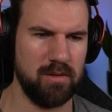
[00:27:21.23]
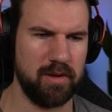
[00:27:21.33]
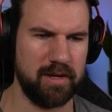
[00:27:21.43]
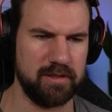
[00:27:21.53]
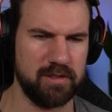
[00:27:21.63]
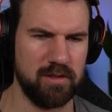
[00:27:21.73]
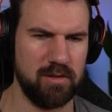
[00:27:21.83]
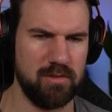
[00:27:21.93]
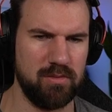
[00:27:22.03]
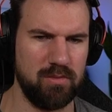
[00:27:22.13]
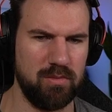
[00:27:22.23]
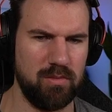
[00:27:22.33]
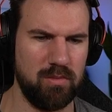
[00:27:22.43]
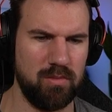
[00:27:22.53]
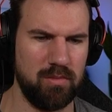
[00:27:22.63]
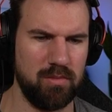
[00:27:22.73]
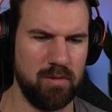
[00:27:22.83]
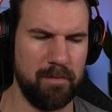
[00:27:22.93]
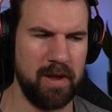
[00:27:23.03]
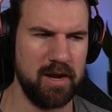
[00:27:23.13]
Okay, so
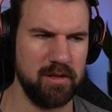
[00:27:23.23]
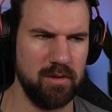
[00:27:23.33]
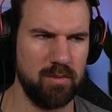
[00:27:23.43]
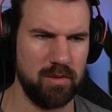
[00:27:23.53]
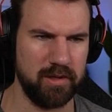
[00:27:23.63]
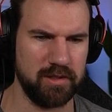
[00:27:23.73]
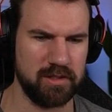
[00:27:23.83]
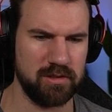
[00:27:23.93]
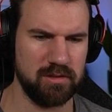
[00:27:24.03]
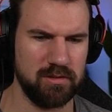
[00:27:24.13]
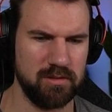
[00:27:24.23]
we're back in the woods.